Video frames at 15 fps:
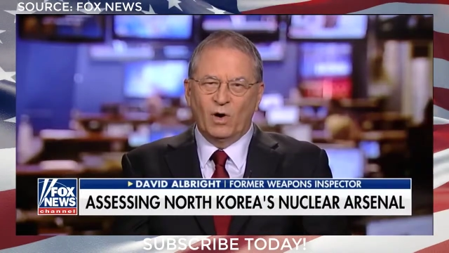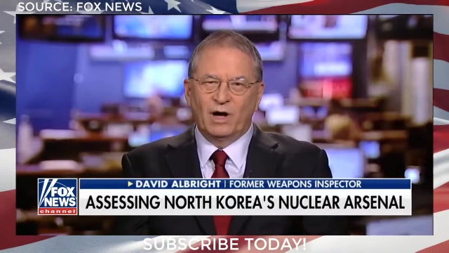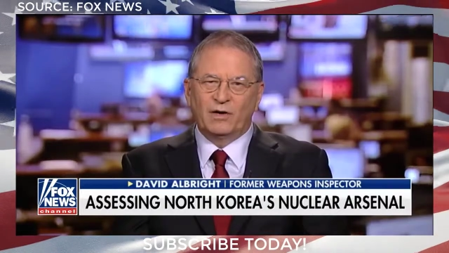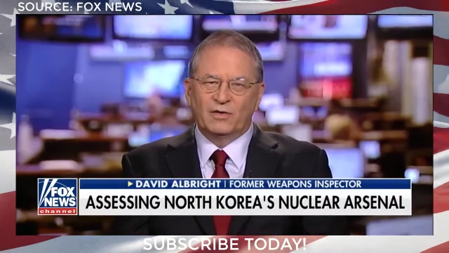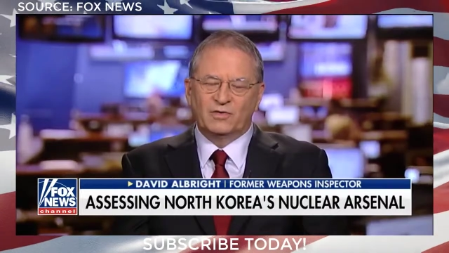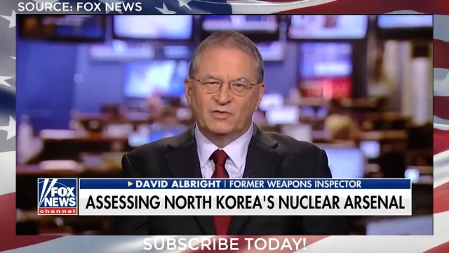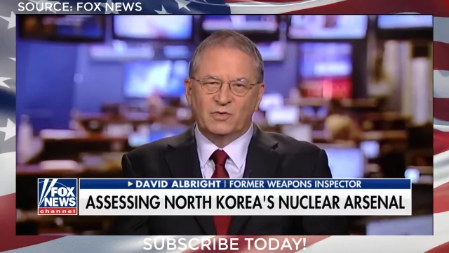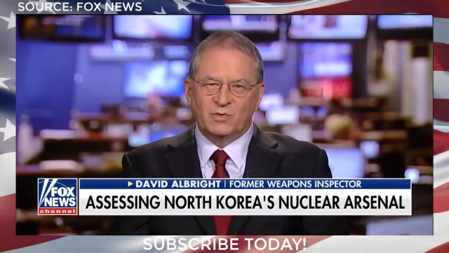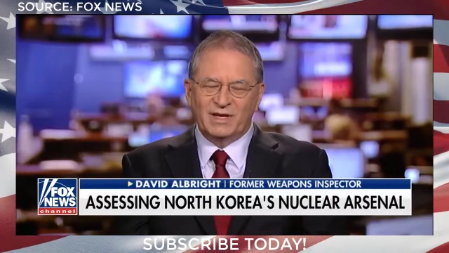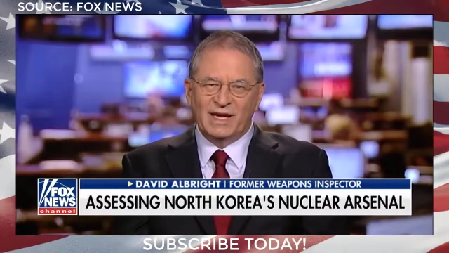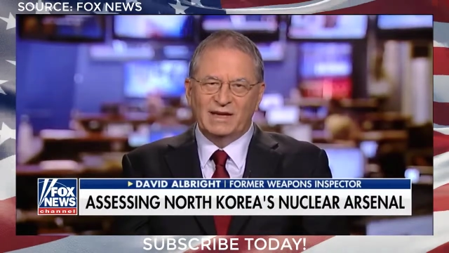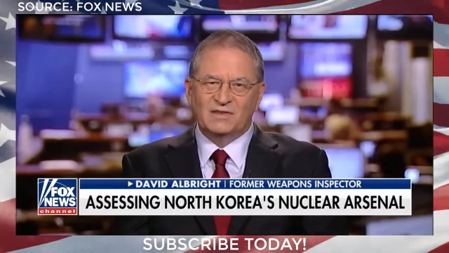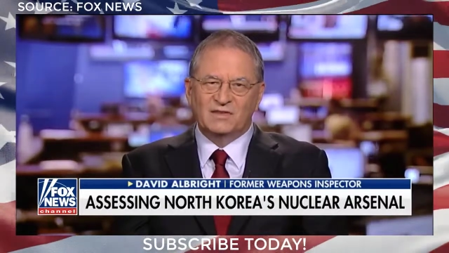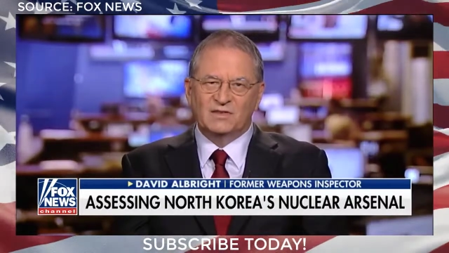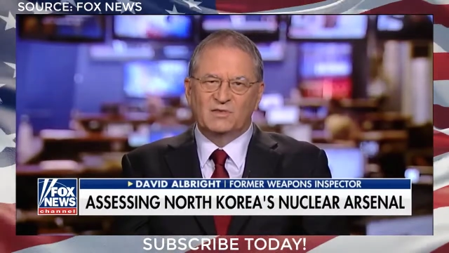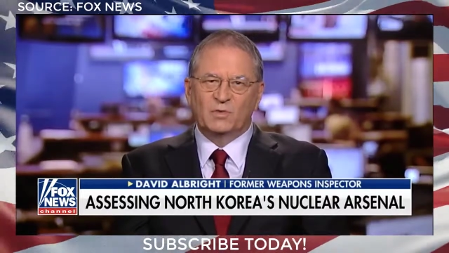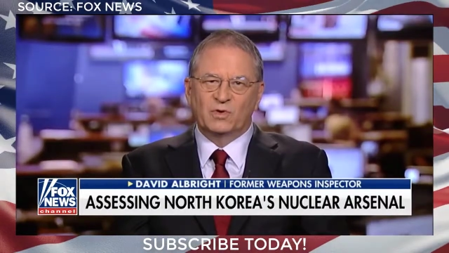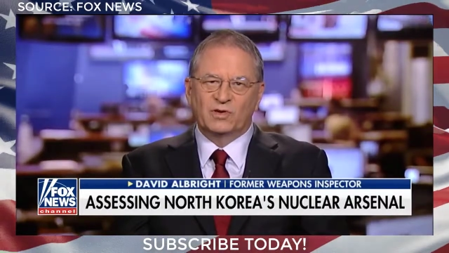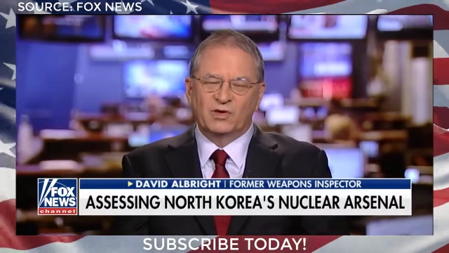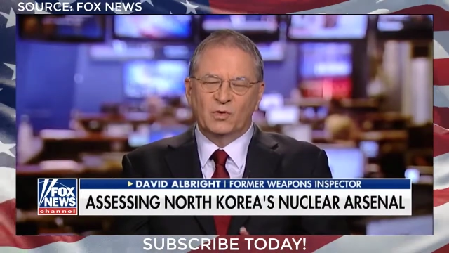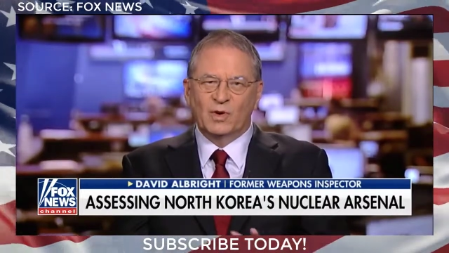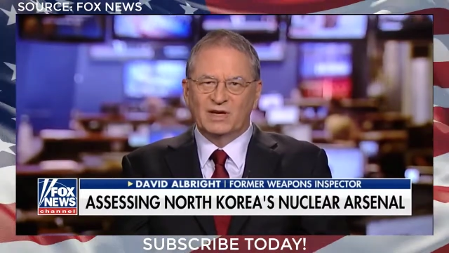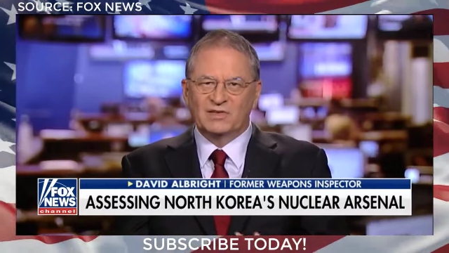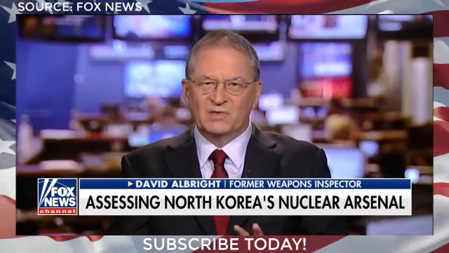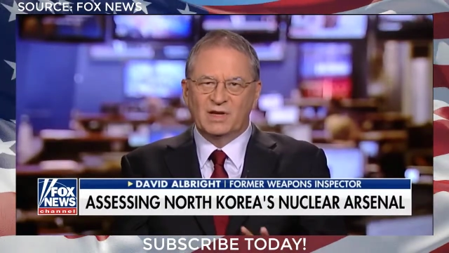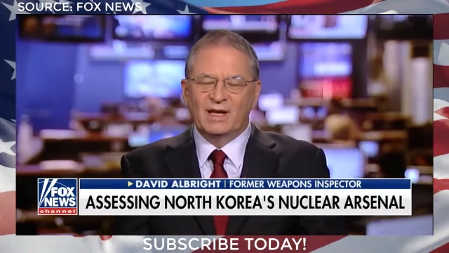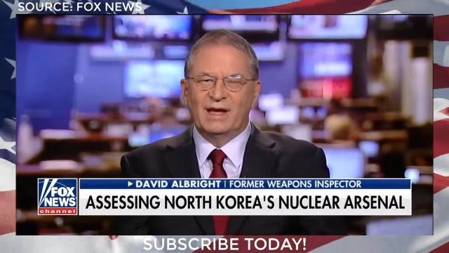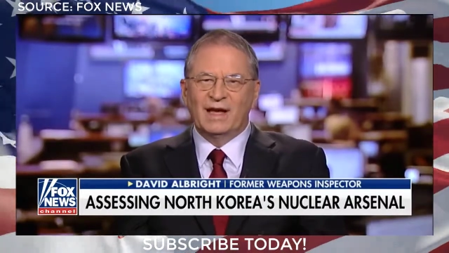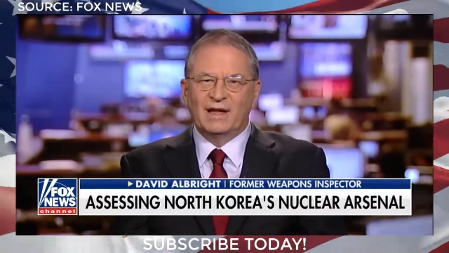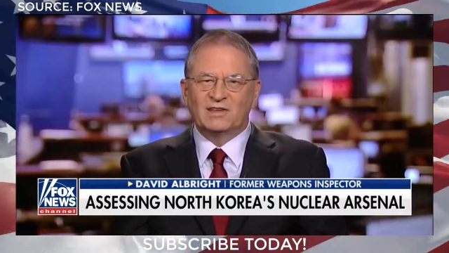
one or two cases where U.S.